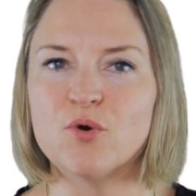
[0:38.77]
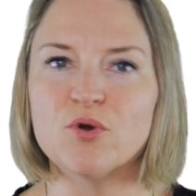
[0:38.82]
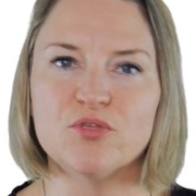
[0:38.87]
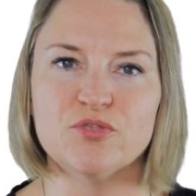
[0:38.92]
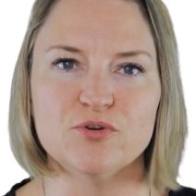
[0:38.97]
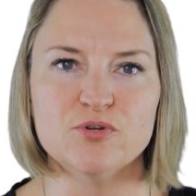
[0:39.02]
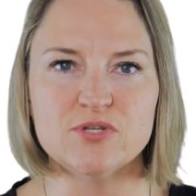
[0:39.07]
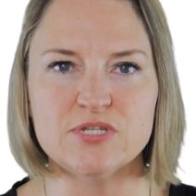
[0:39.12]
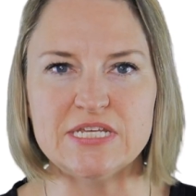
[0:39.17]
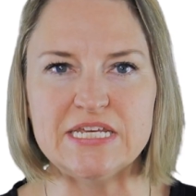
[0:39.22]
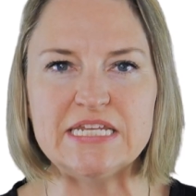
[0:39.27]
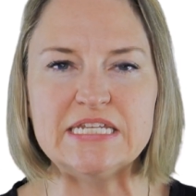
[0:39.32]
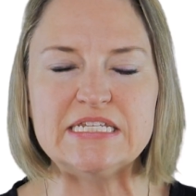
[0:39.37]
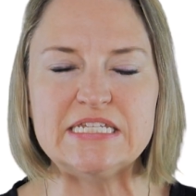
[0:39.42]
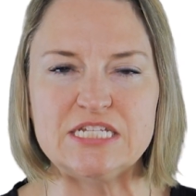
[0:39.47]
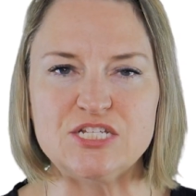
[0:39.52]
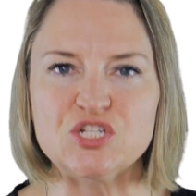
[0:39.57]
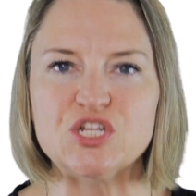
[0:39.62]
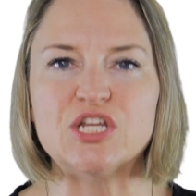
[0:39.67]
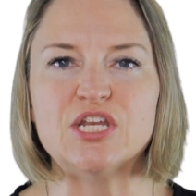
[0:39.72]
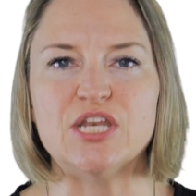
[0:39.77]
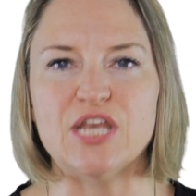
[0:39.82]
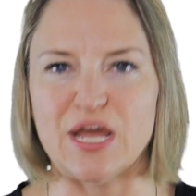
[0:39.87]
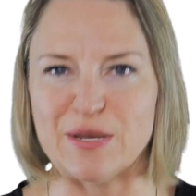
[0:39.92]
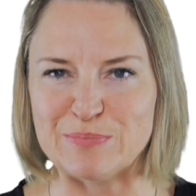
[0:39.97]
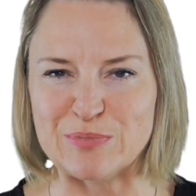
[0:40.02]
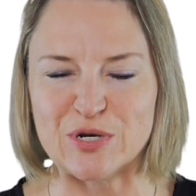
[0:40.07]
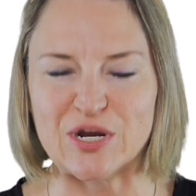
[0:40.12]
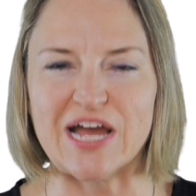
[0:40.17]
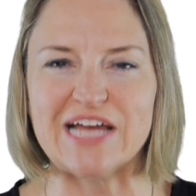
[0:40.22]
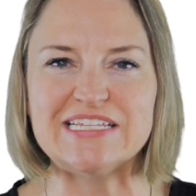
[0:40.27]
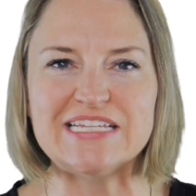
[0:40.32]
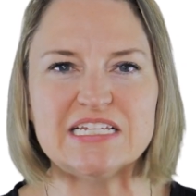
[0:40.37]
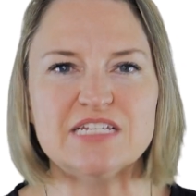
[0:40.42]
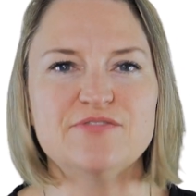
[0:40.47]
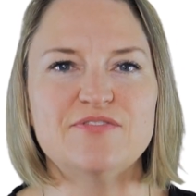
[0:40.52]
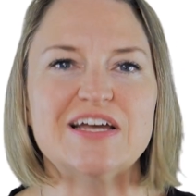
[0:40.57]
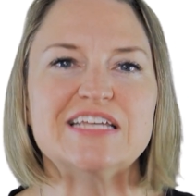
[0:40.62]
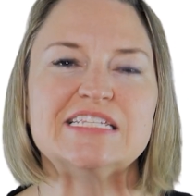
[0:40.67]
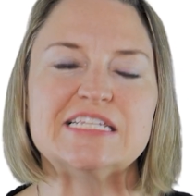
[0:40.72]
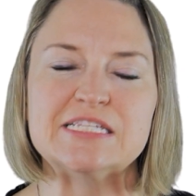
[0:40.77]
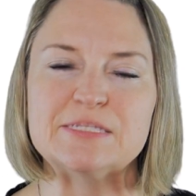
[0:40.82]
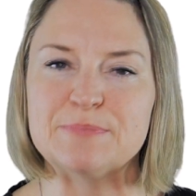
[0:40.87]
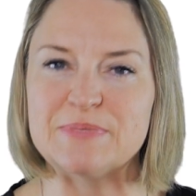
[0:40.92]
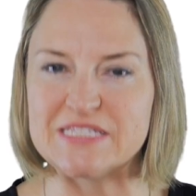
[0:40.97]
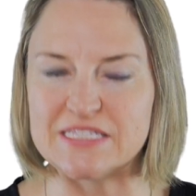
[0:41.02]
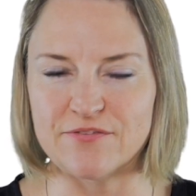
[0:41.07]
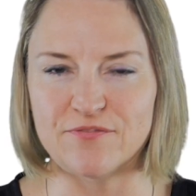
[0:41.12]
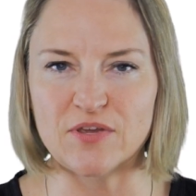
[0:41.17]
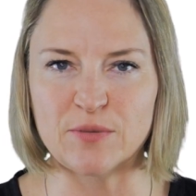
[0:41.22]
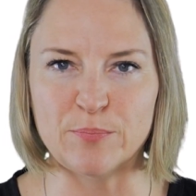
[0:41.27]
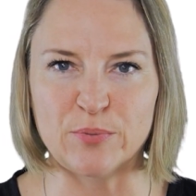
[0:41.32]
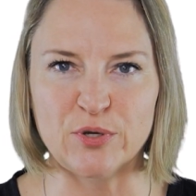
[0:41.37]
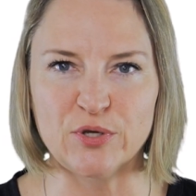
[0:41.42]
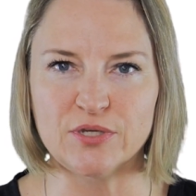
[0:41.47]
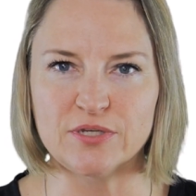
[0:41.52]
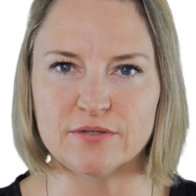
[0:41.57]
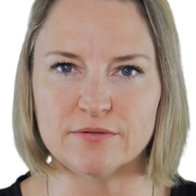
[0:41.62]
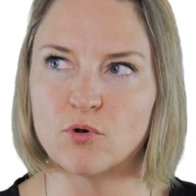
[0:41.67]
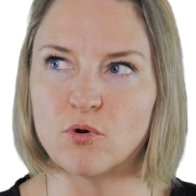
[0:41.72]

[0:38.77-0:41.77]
or 13-digit number identifies a specific book